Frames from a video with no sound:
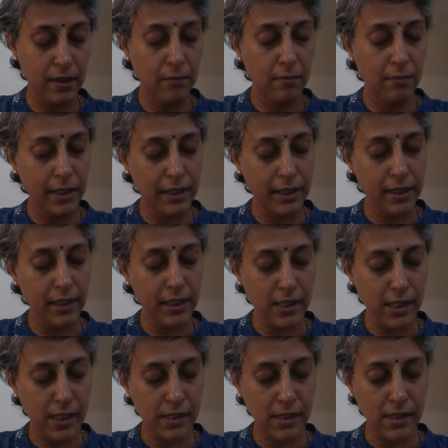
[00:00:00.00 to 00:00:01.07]
Material
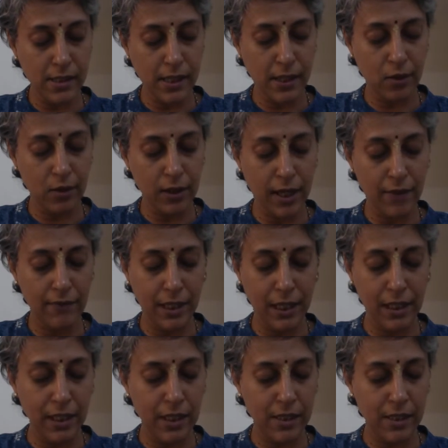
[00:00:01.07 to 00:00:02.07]
senses cannot have any